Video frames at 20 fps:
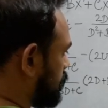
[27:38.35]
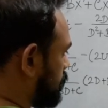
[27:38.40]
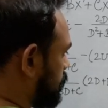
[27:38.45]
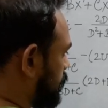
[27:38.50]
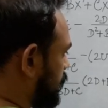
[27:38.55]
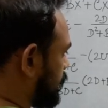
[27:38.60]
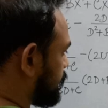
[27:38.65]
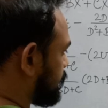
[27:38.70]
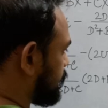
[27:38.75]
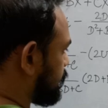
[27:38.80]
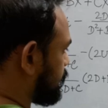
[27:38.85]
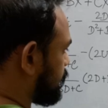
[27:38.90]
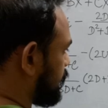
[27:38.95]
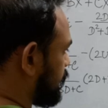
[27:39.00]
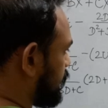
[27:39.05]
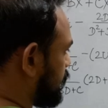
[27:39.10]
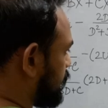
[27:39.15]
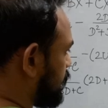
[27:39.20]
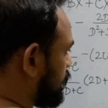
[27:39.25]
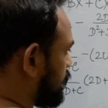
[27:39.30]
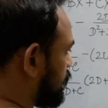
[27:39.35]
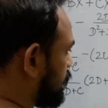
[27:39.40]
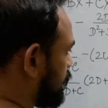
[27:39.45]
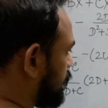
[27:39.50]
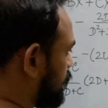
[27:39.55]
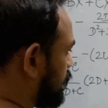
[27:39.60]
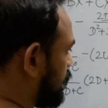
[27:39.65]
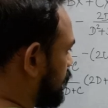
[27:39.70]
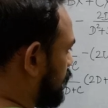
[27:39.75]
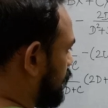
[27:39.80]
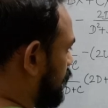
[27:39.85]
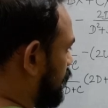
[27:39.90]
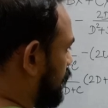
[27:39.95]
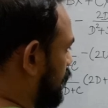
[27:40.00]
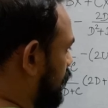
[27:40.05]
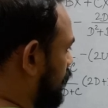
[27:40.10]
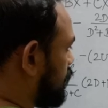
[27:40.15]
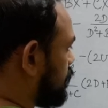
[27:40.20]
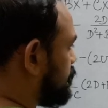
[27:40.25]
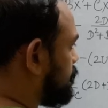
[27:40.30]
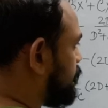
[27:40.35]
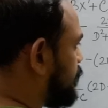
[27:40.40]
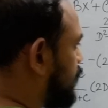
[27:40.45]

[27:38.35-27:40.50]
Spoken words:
plus c on